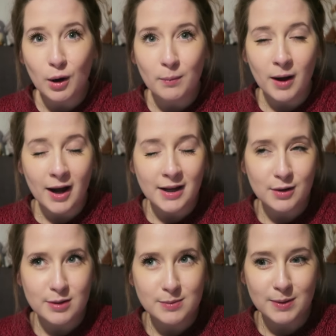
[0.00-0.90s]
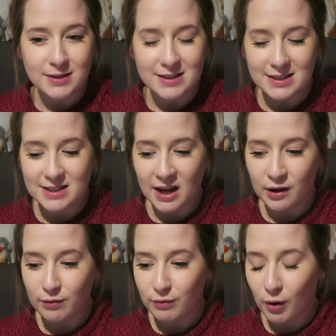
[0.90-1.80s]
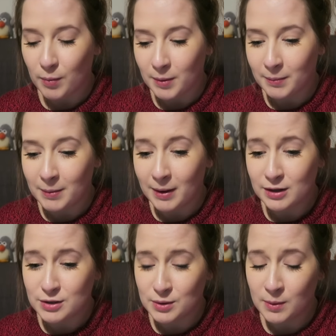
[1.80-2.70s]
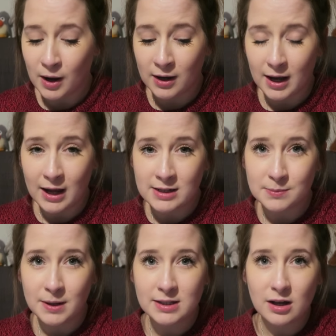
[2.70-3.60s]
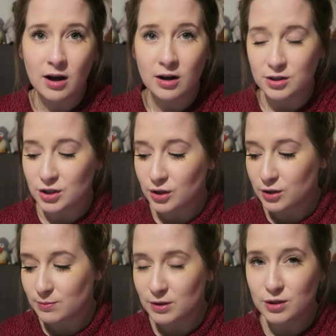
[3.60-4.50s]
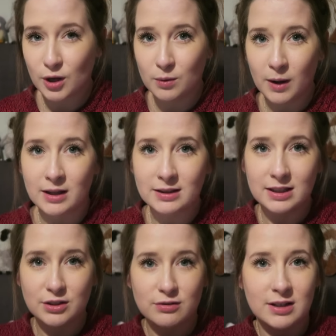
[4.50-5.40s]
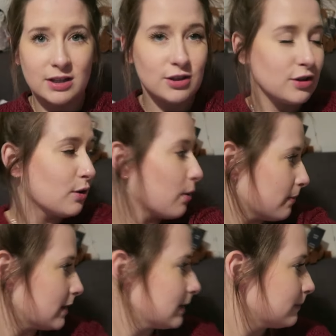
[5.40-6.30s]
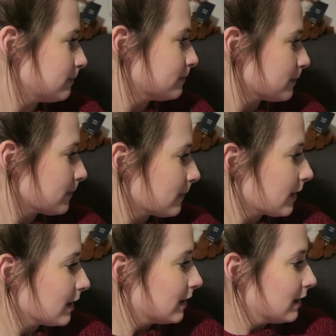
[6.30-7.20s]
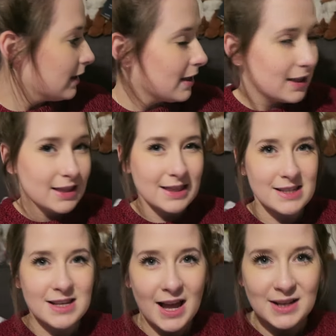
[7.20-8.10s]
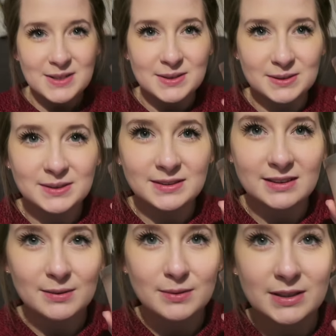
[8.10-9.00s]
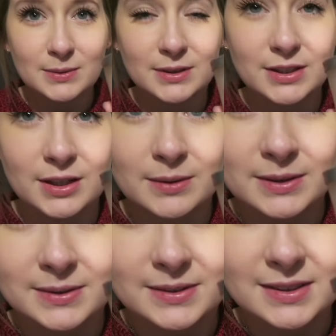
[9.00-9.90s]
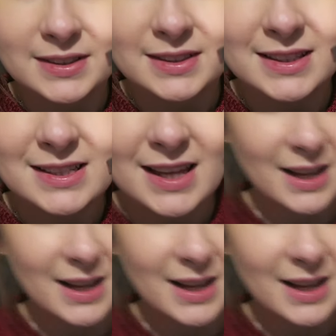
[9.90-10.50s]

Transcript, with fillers: I got my Christmas present today from my manager at work and bless her heart, she knows me so well, literally, she got me this candle. I really want to show you it all this